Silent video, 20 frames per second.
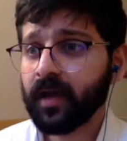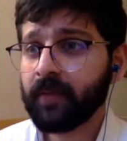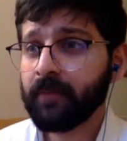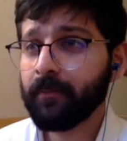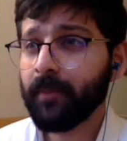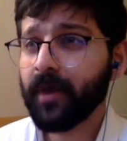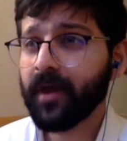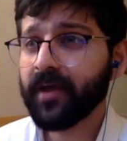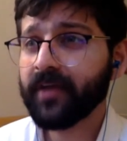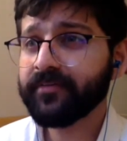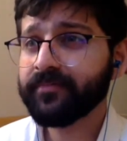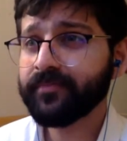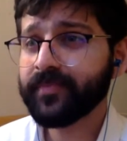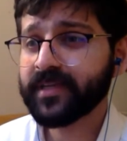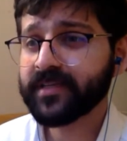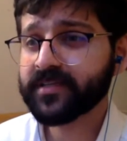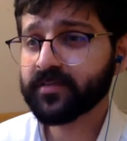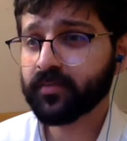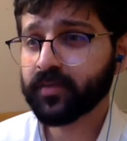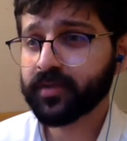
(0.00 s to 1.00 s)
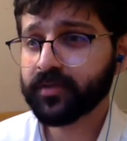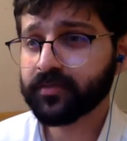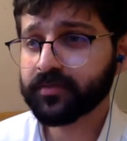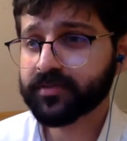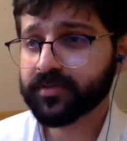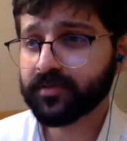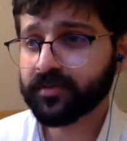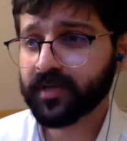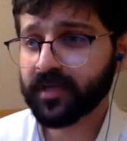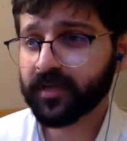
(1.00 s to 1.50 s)
might have missed what you were
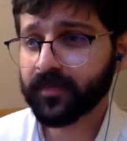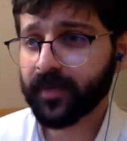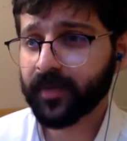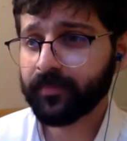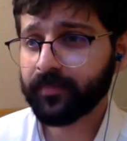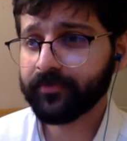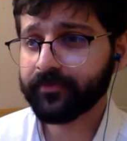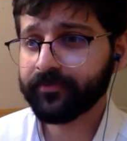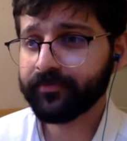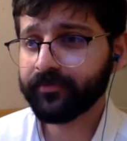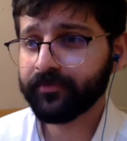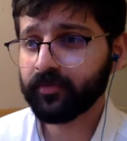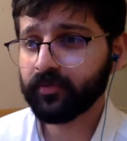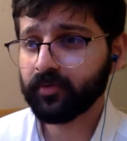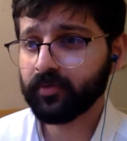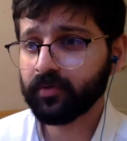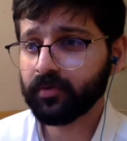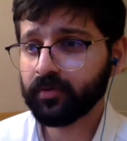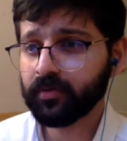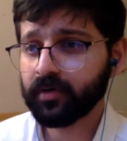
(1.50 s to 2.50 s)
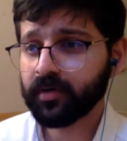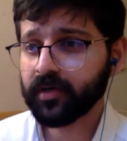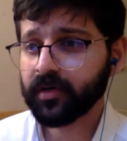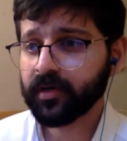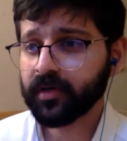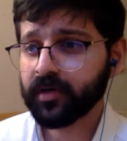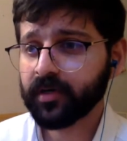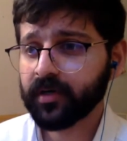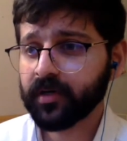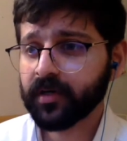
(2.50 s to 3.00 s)
talking about before,
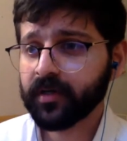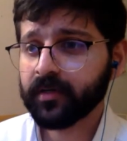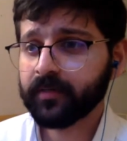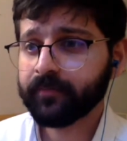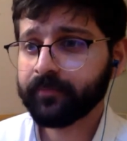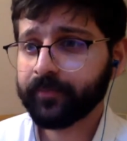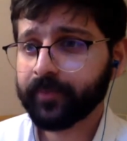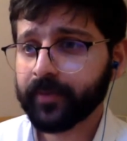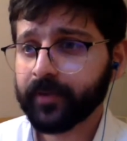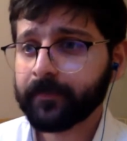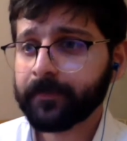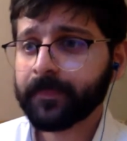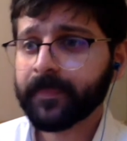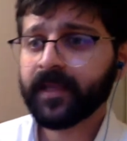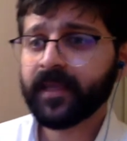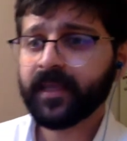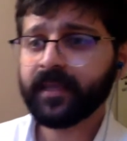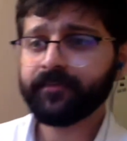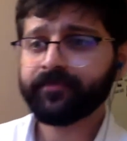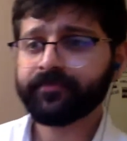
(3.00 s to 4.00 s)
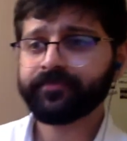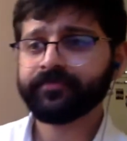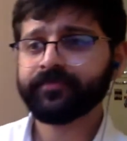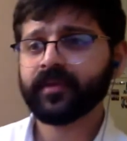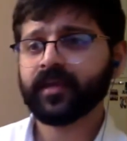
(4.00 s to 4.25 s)
but if